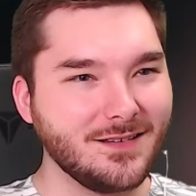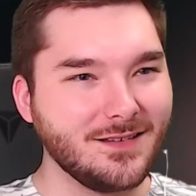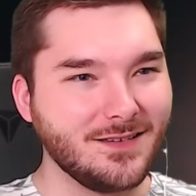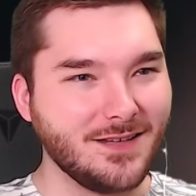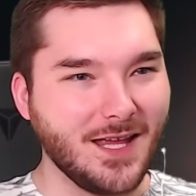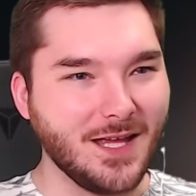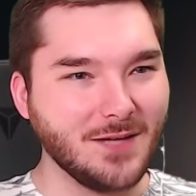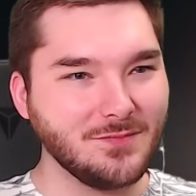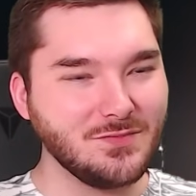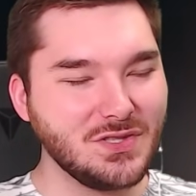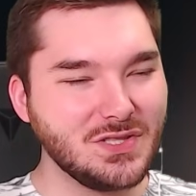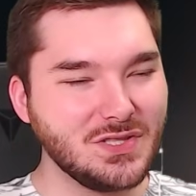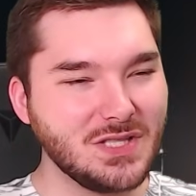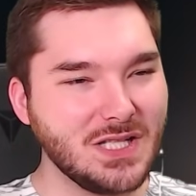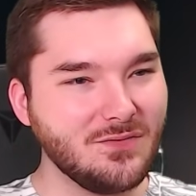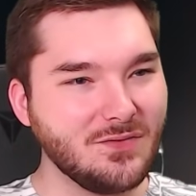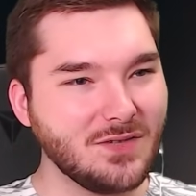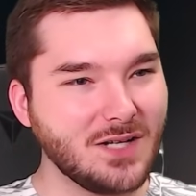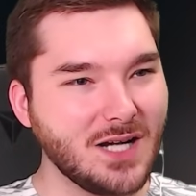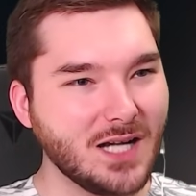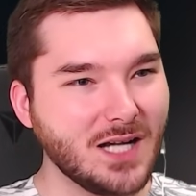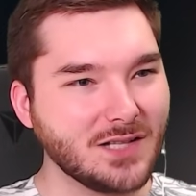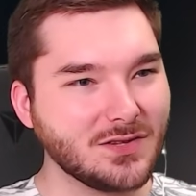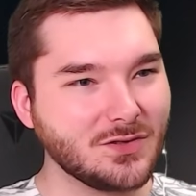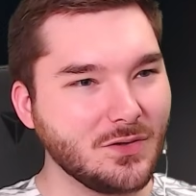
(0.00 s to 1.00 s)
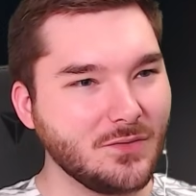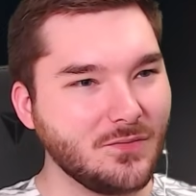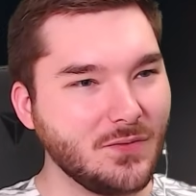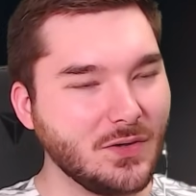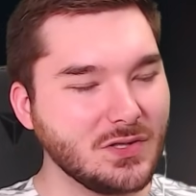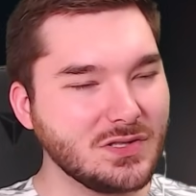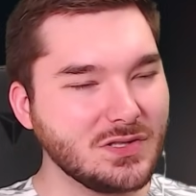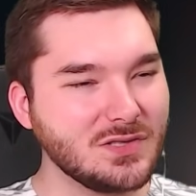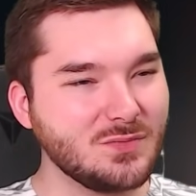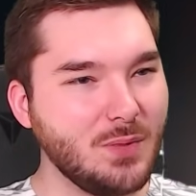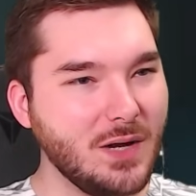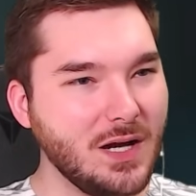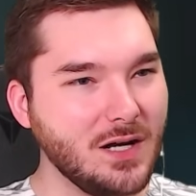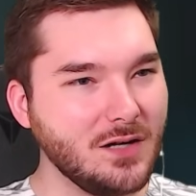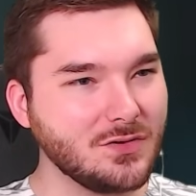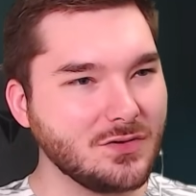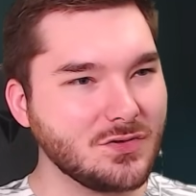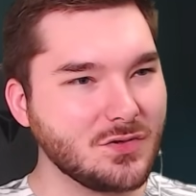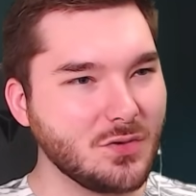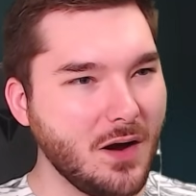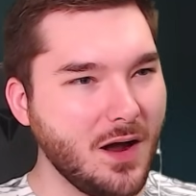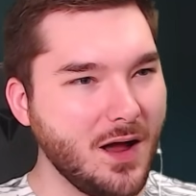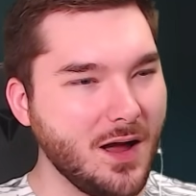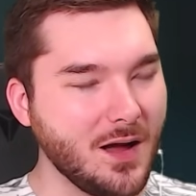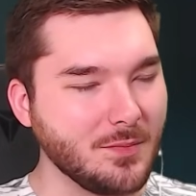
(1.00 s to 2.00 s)
Damn, she's even got the reverse bear
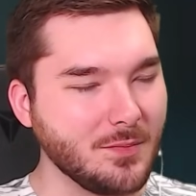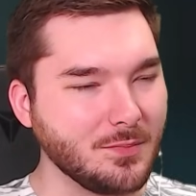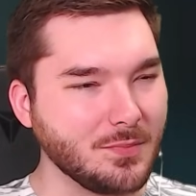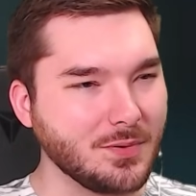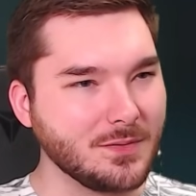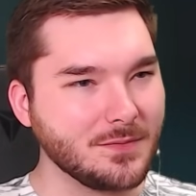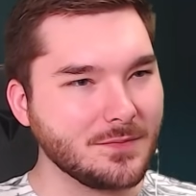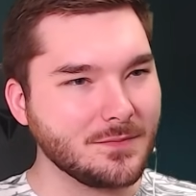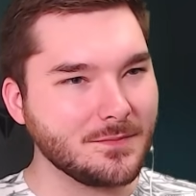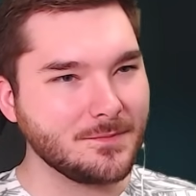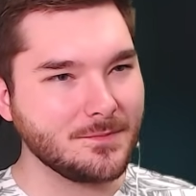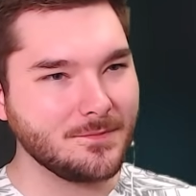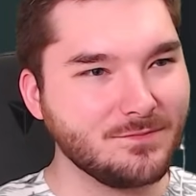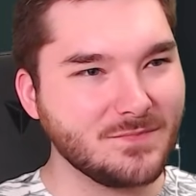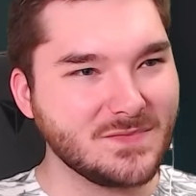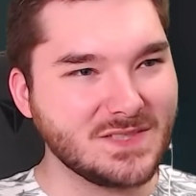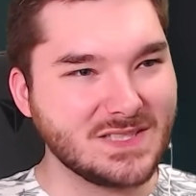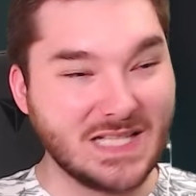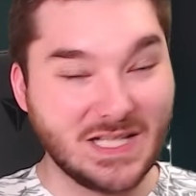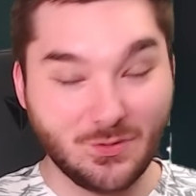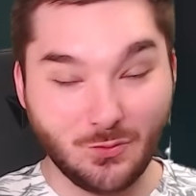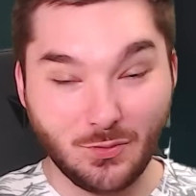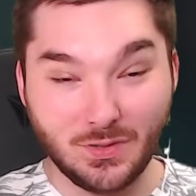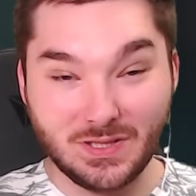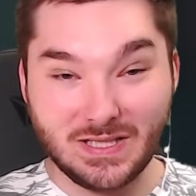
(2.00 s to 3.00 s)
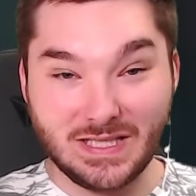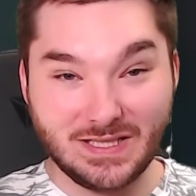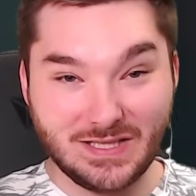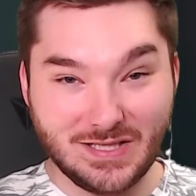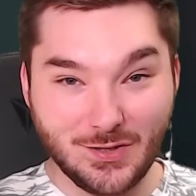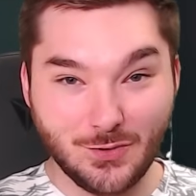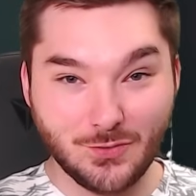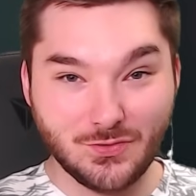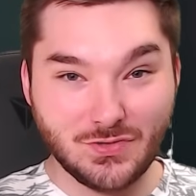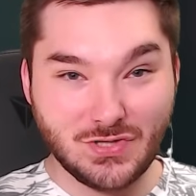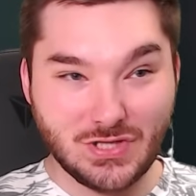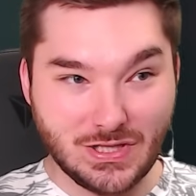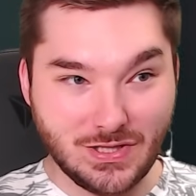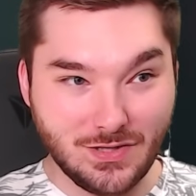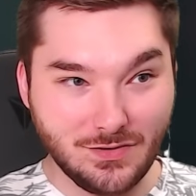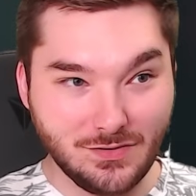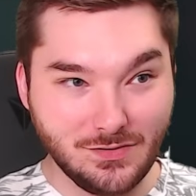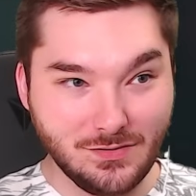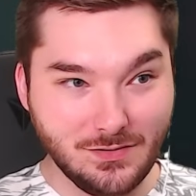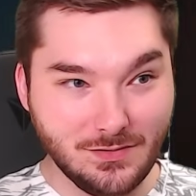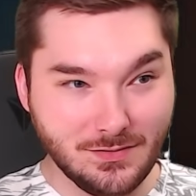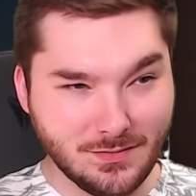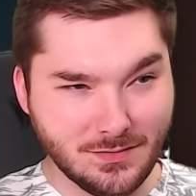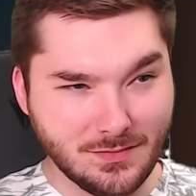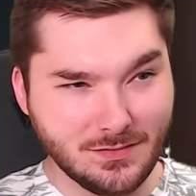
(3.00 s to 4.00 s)
trap. Is that the one that killed
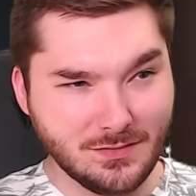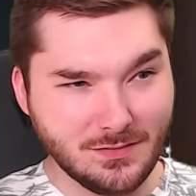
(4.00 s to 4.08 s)
Jill?